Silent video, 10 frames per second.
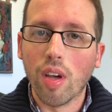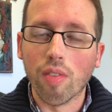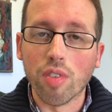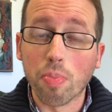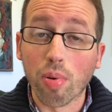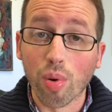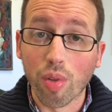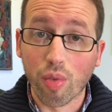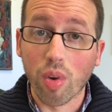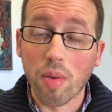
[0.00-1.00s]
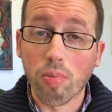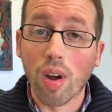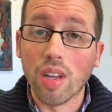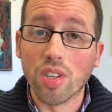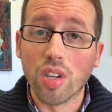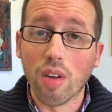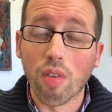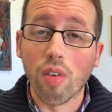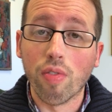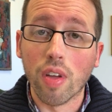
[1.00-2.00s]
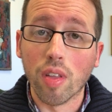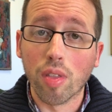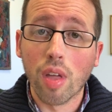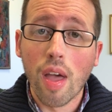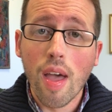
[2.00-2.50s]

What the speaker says: of this pearl of great price, of our faith,